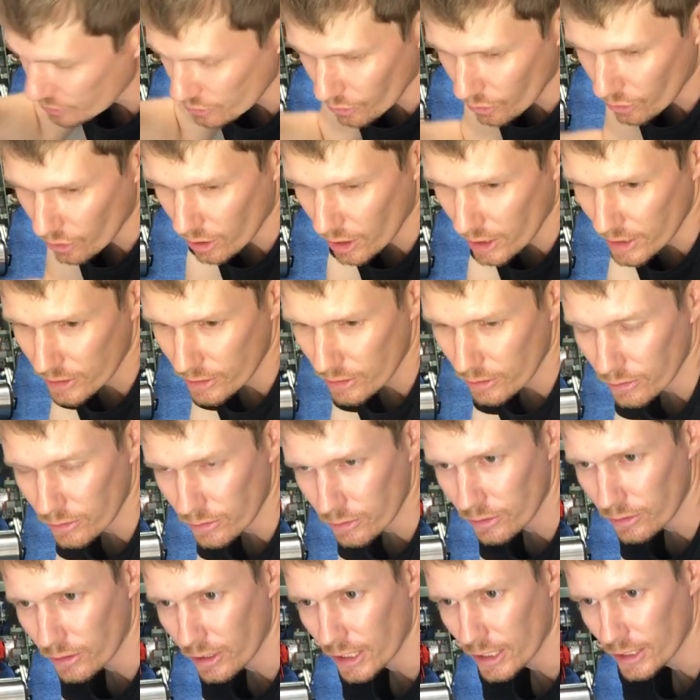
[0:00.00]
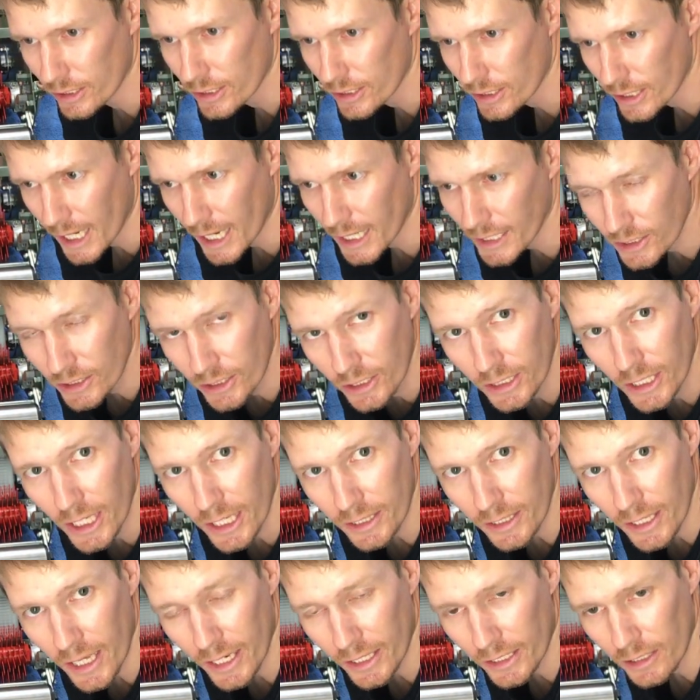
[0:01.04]
dry until it starts to
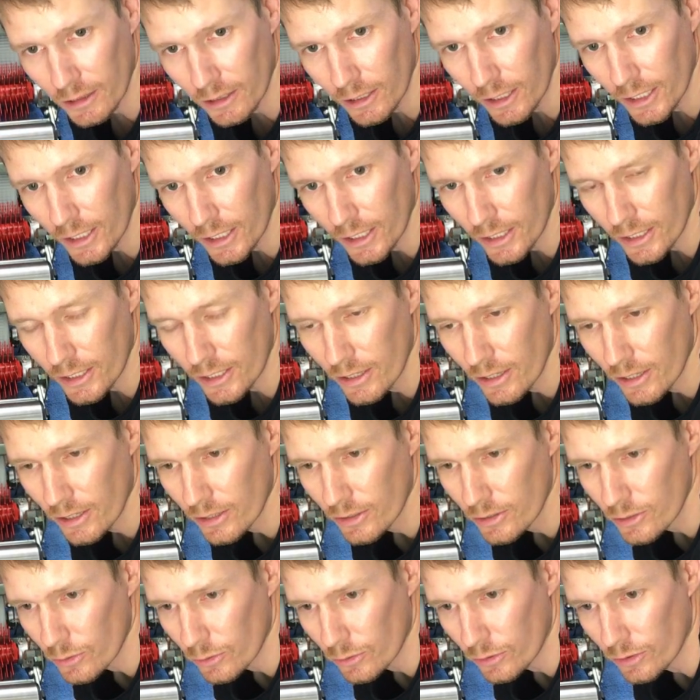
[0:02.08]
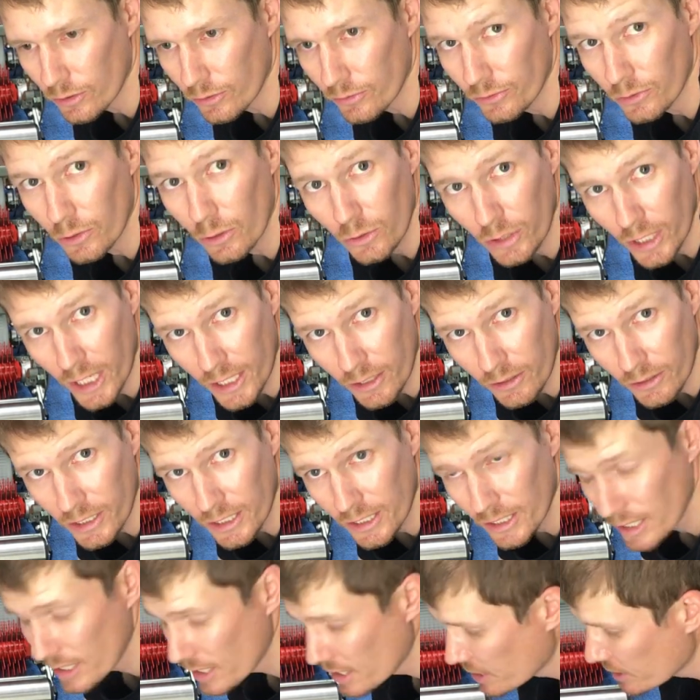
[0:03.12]
get that clear sort of look at it.
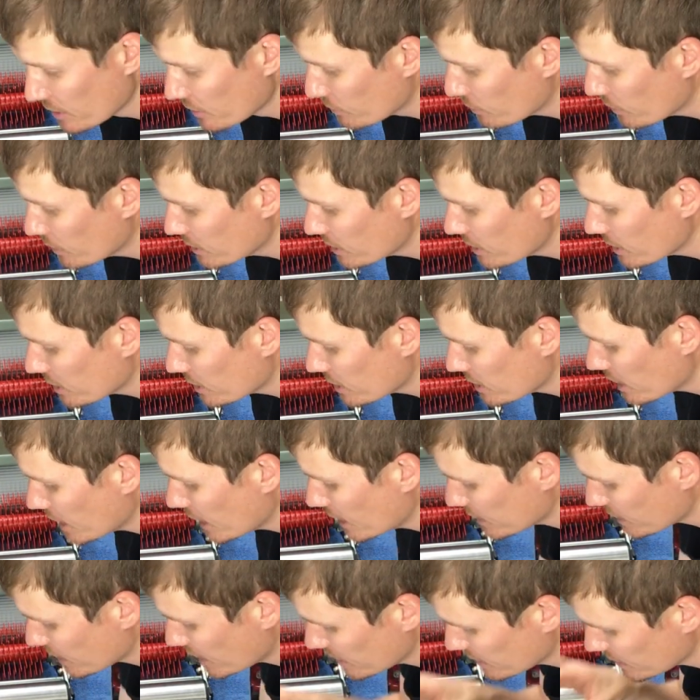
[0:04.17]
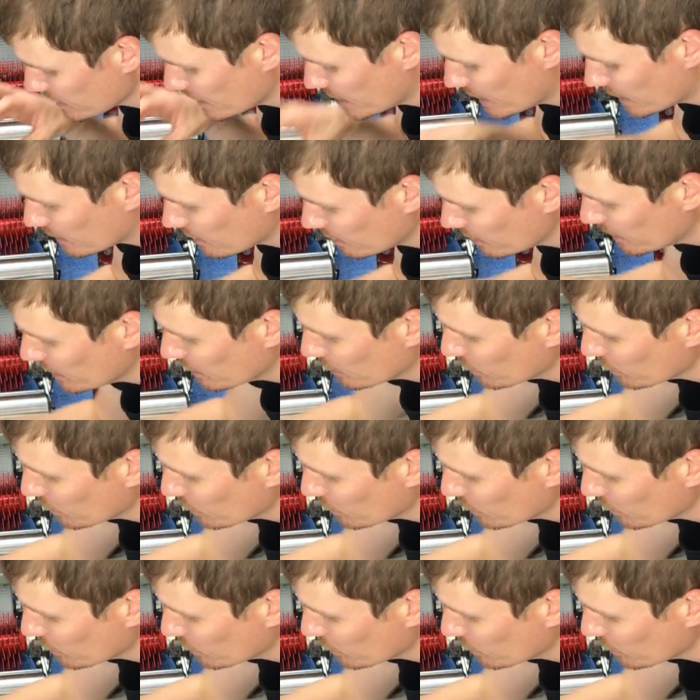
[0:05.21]
Once it starts getting that clear